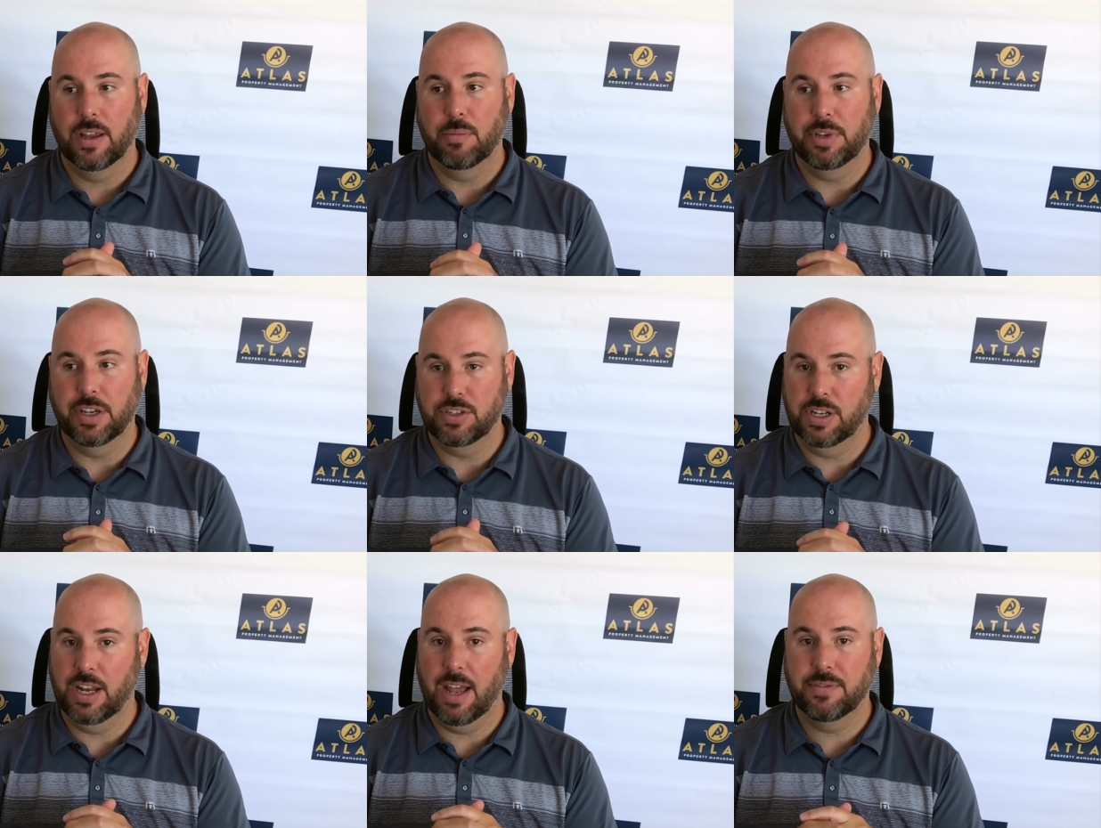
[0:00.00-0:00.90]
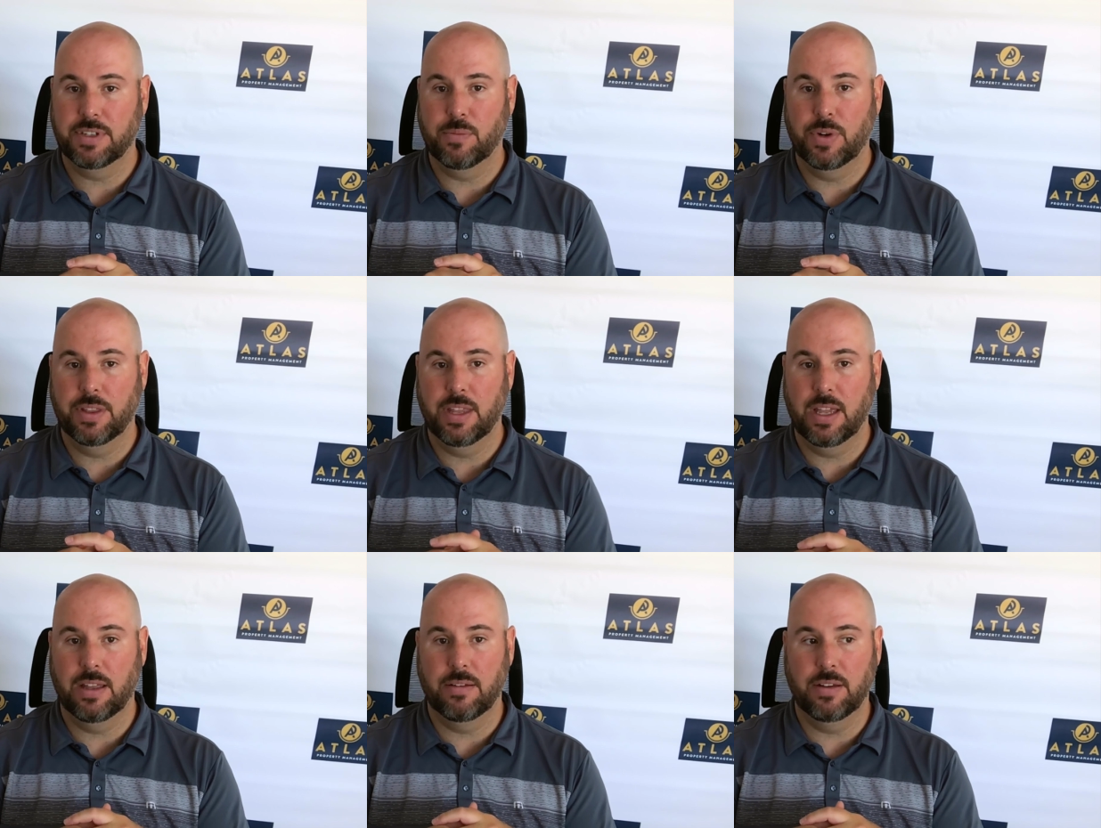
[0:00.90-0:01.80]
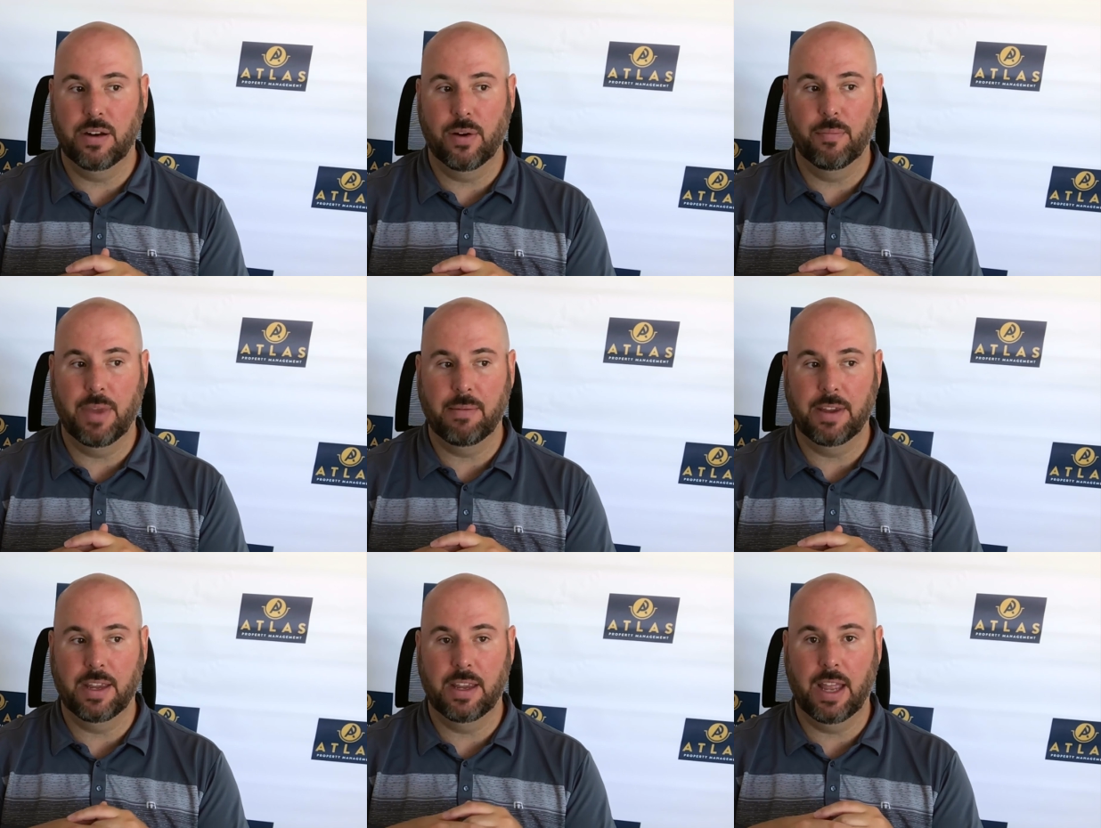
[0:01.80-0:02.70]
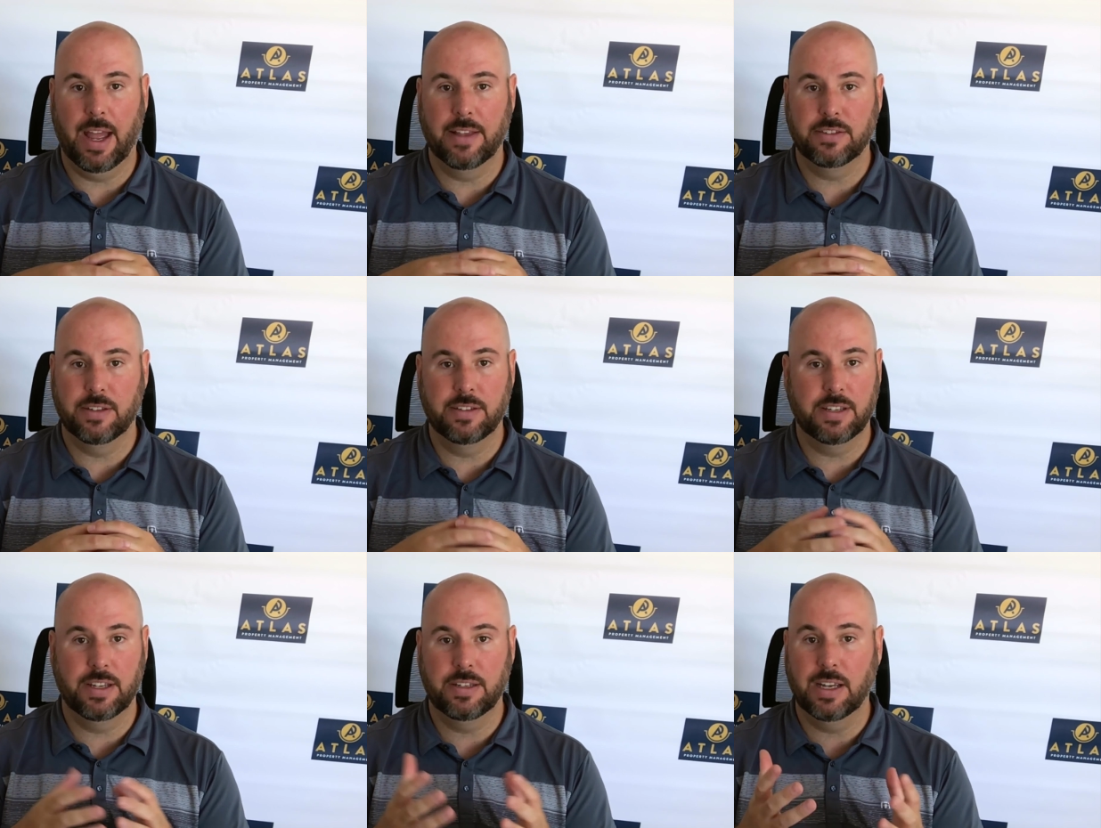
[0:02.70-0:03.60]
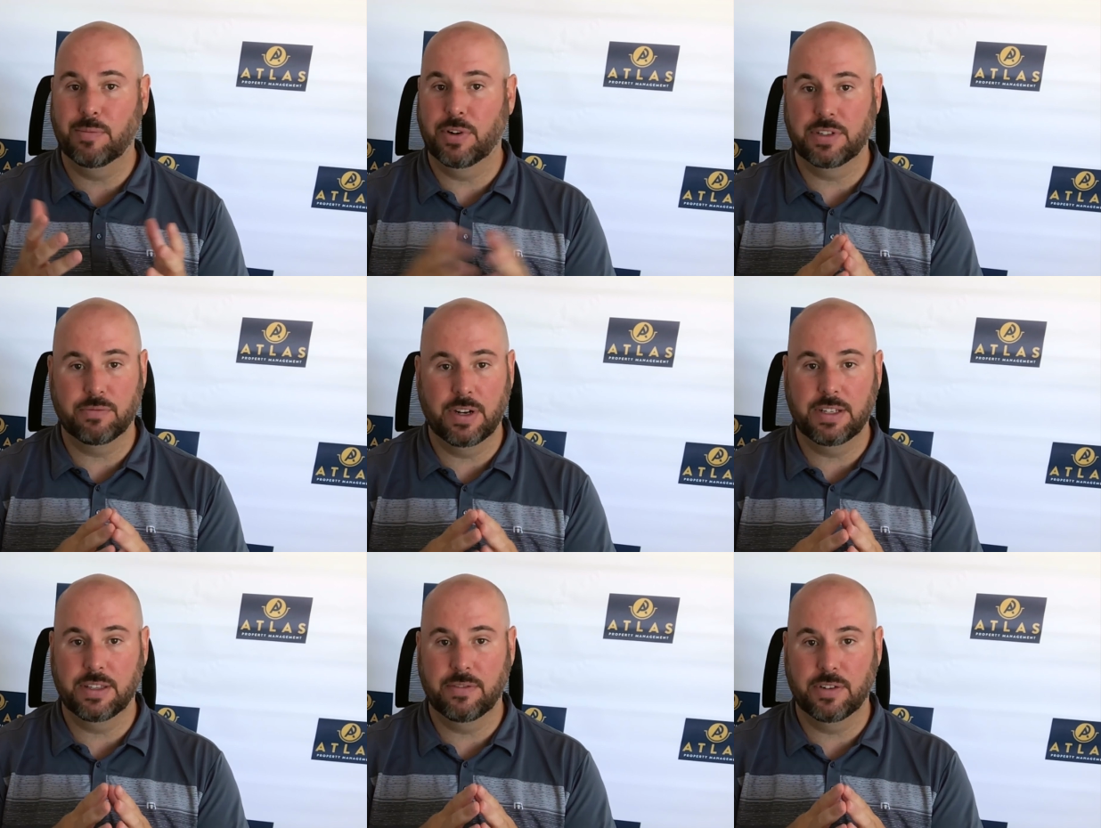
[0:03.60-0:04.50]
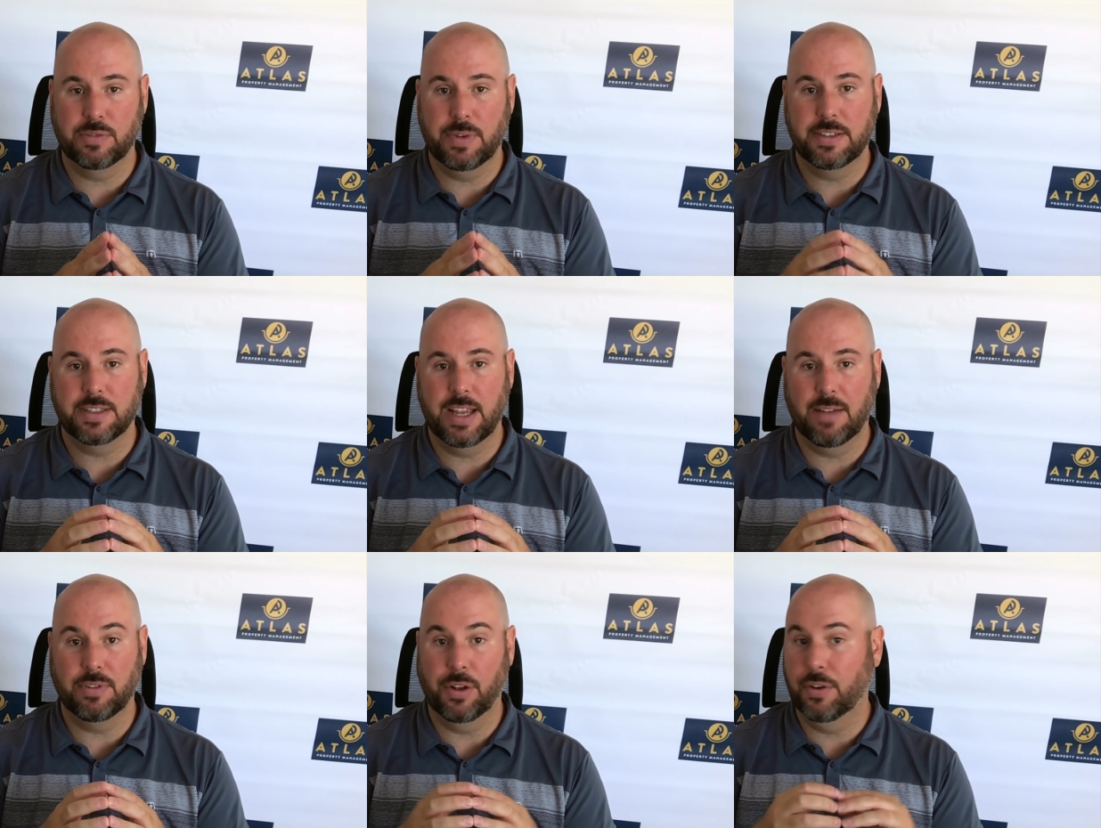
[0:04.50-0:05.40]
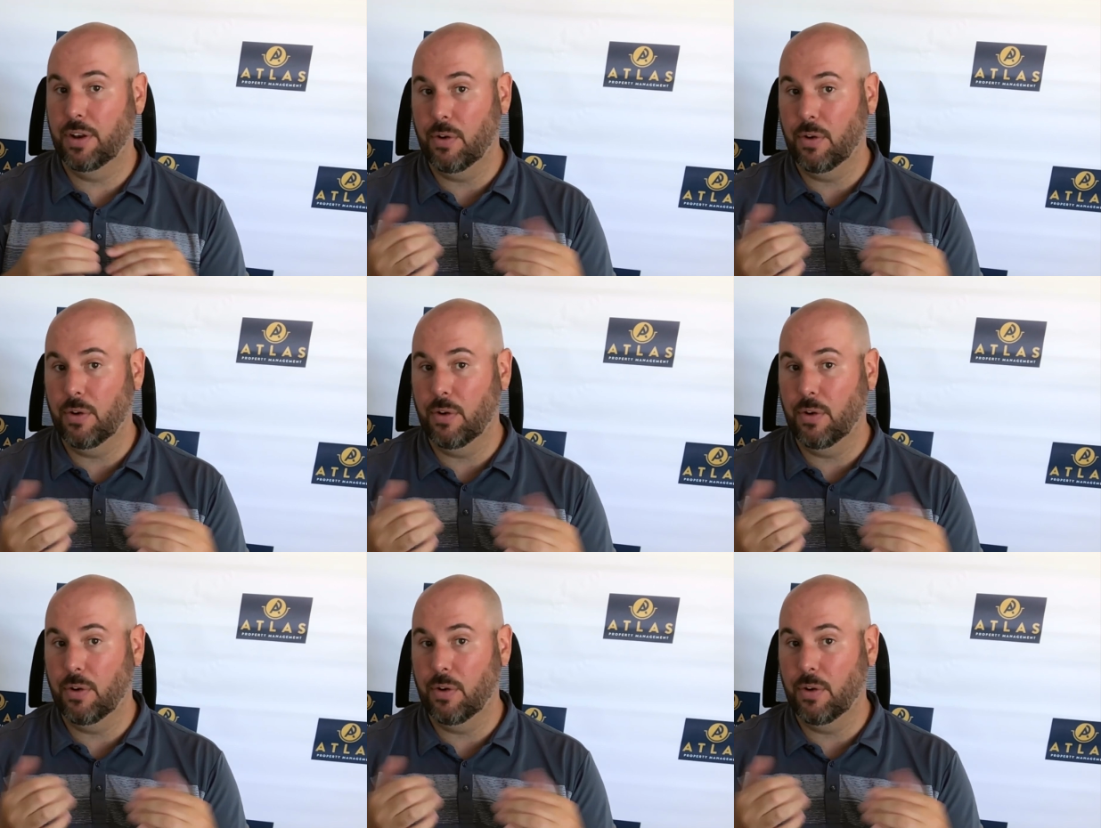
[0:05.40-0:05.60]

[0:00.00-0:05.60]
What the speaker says: because you can have someone that maybe it's a young person renting their first place and they have little to no